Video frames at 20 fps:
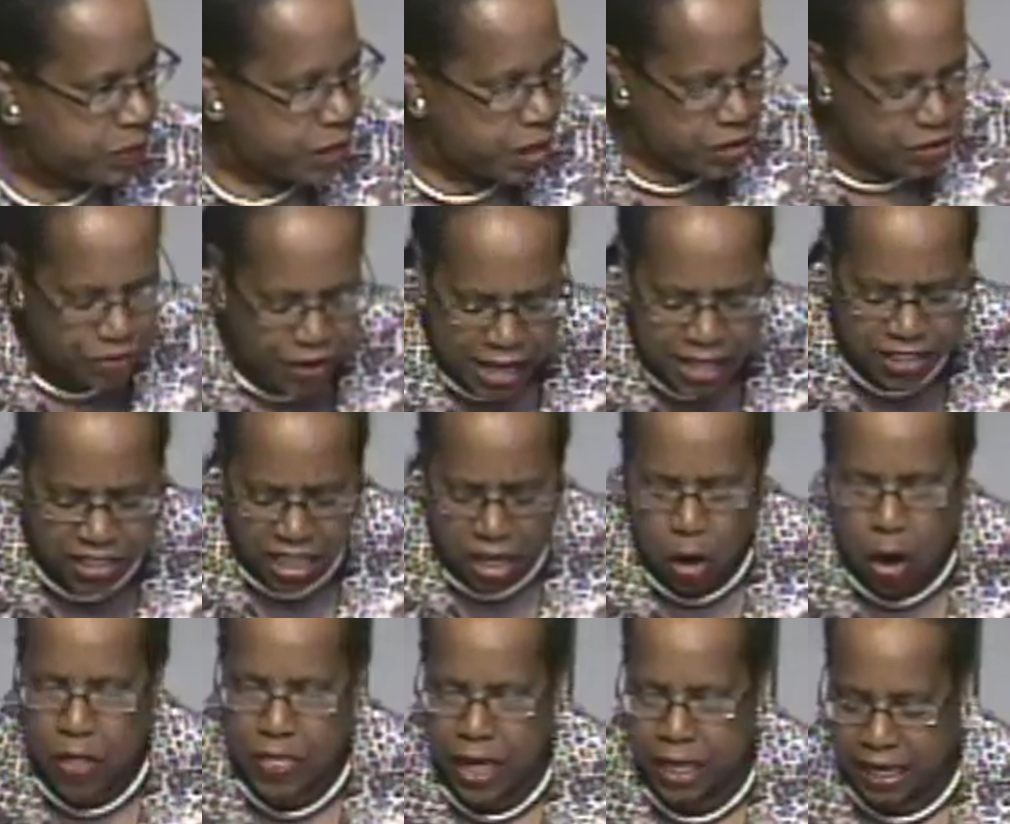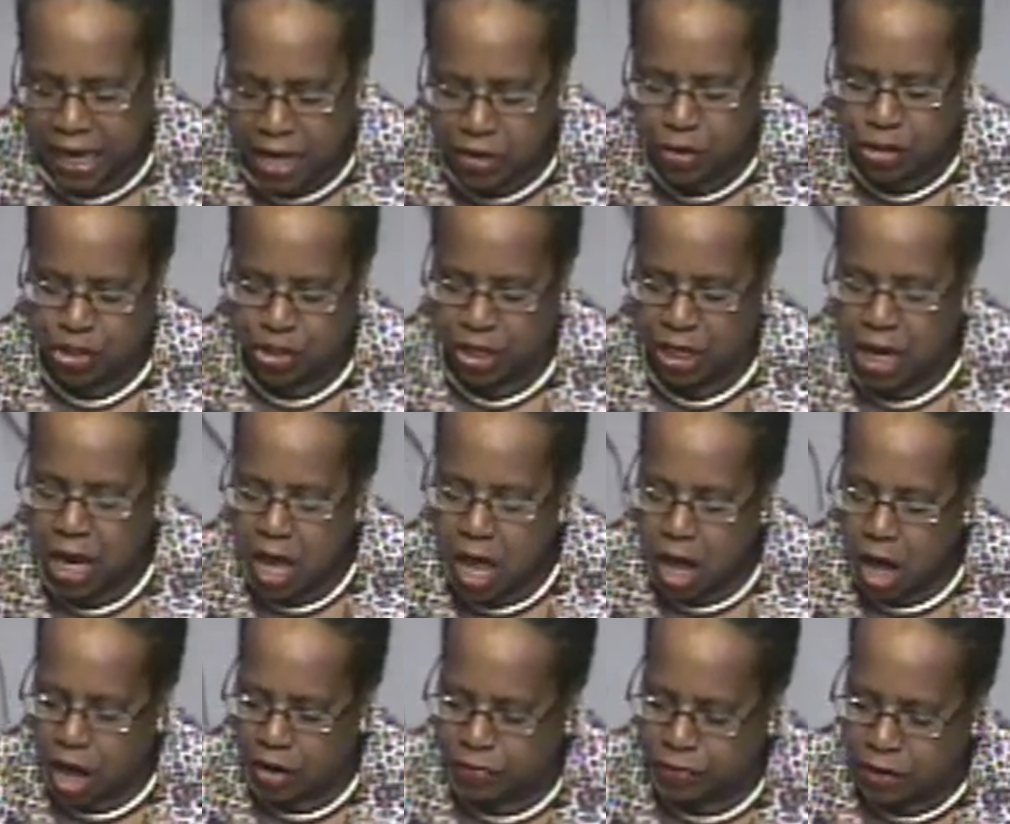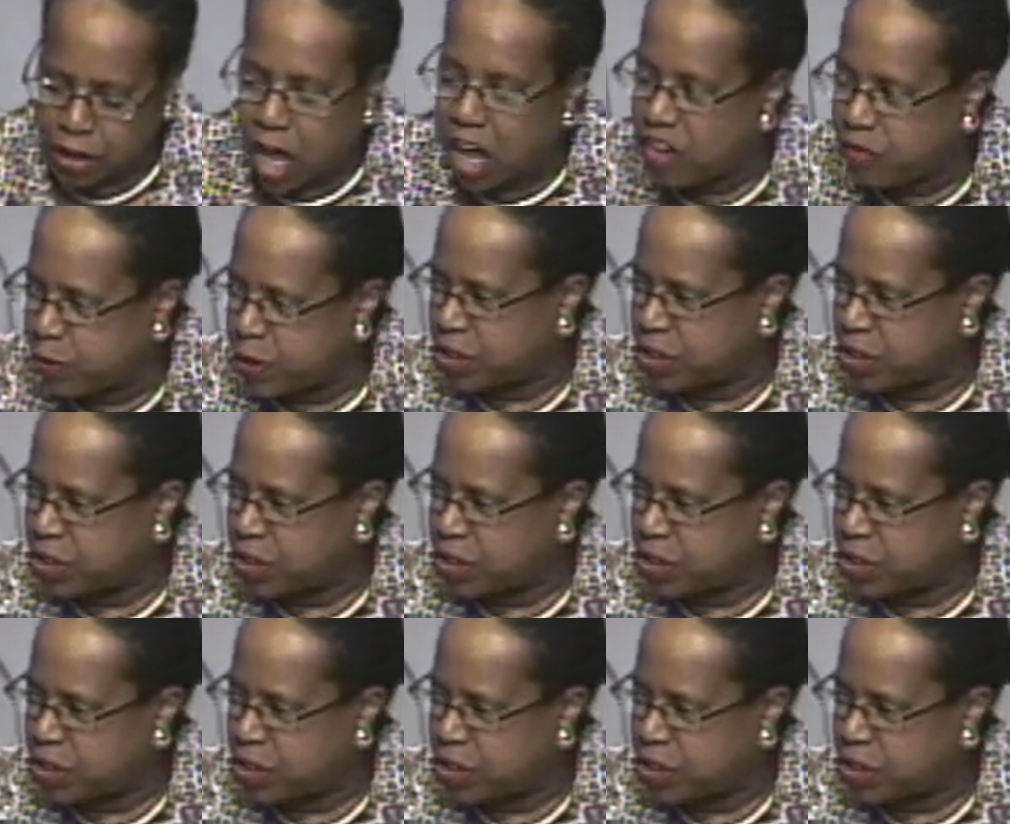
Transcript: Feasting on that energy of love,